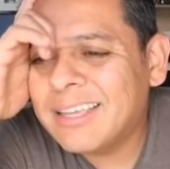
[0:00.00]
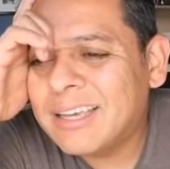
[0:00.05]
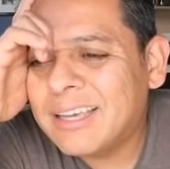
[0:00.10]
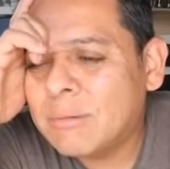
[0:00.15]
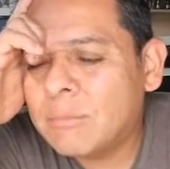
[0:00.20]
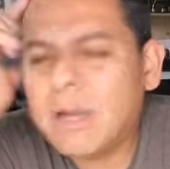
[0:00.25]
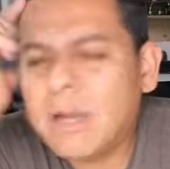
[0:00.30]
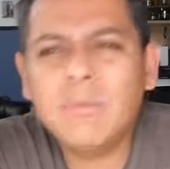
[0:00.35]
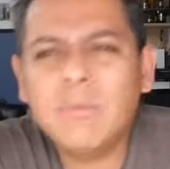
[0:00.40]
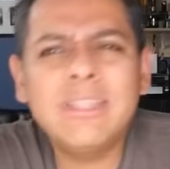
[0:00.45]

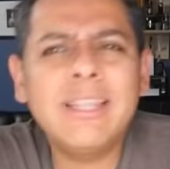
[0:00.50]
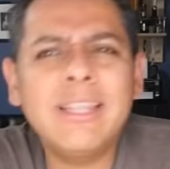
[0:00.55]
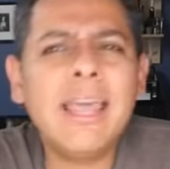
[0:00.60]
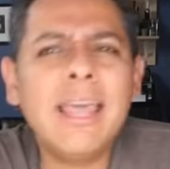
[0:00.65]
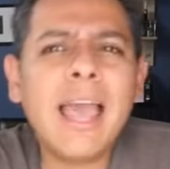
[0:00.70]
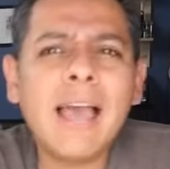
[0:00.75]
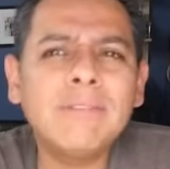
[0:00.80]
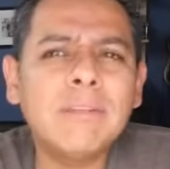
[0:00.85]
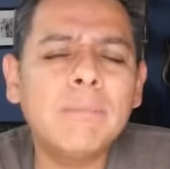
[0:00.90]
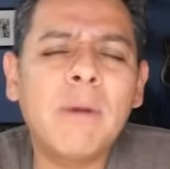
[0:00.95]
Why would they
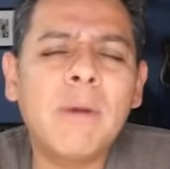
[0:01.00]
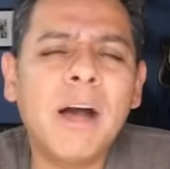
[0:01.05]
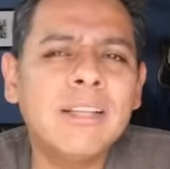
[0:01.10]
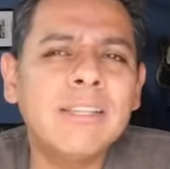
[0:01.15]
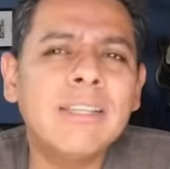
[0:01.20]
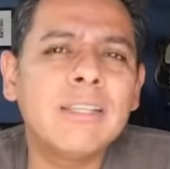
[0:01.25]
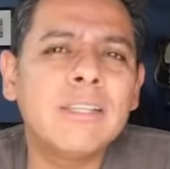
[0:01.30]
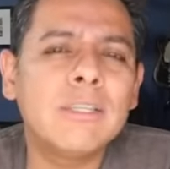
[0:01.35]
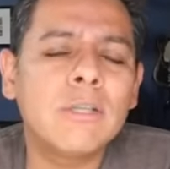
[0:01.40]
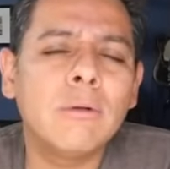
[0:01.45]
have
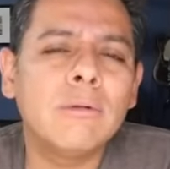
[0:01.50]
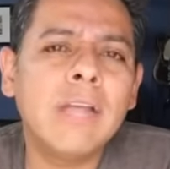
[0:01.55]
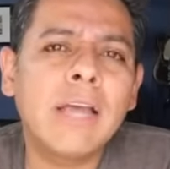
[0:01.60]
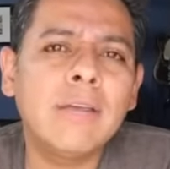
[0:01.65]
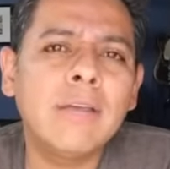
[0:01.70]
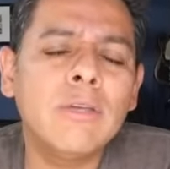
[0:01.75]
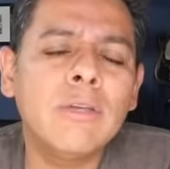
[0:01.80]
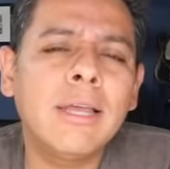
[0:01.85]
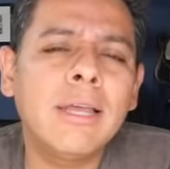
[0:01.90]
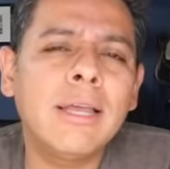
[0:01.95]
deposits though? Now
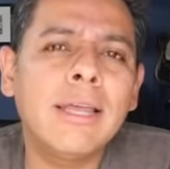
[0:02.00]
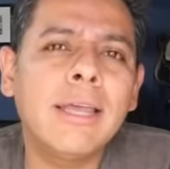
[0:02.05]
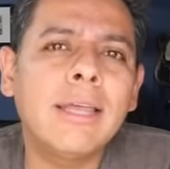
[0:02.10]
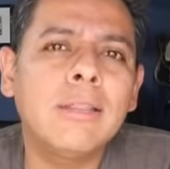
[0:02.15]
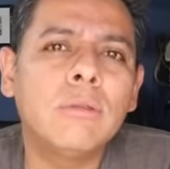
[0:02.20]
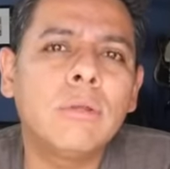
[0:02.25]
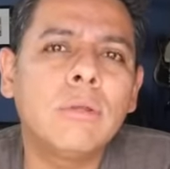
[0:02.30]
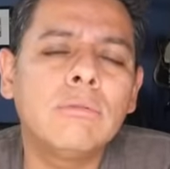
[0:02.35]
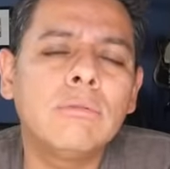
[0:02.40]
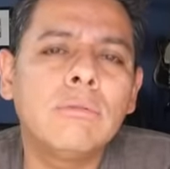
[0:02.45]
you can
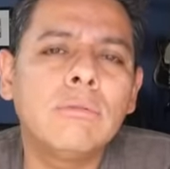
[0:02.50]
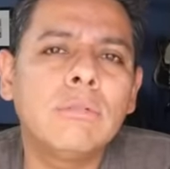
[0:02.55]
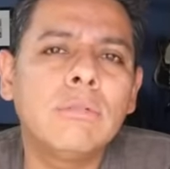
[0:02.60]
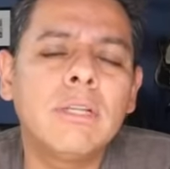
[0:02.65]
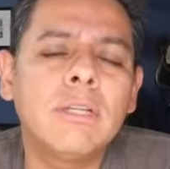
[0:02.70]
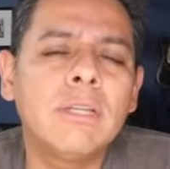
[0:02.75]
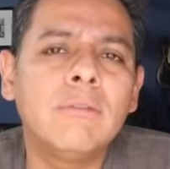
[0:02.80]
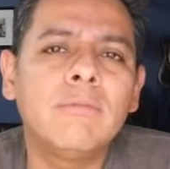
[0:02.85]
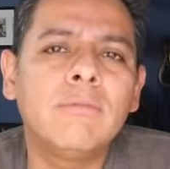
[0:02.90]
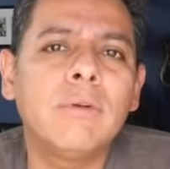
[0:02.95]
get those
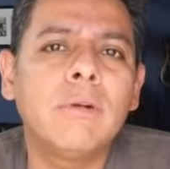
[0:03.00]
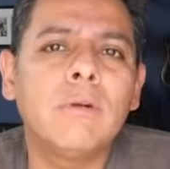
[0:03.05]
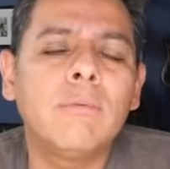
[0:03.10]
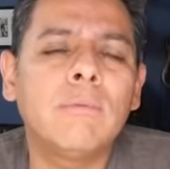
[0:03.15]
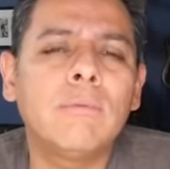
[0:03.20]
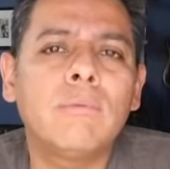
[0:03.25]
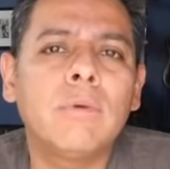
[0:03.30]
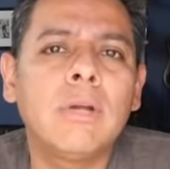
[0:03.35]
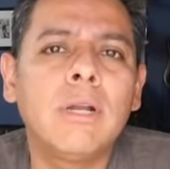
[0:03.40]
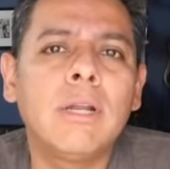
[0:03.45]
delivered
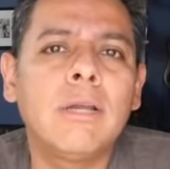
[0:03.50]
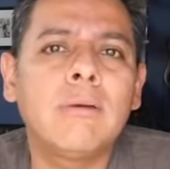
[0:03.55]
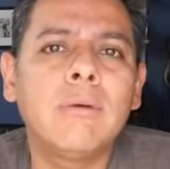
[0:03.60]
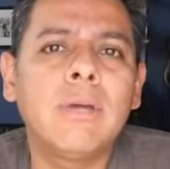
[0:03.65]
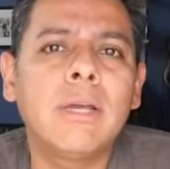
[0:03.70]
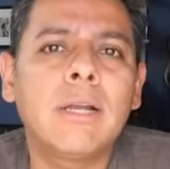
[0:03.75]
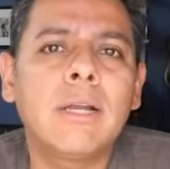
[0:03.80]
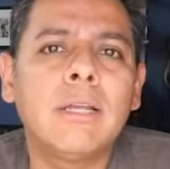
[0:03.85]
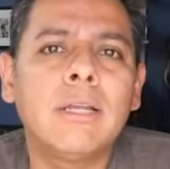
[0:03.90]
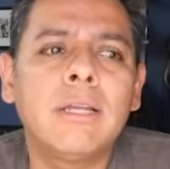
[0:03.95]
really
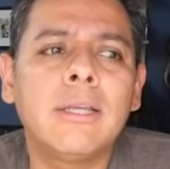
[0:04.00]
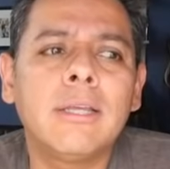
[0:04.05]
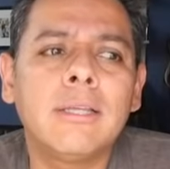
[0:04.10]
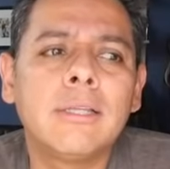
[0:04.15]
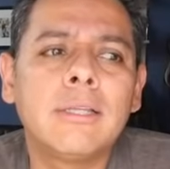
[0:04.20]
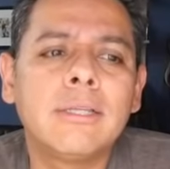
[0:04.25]
quickly.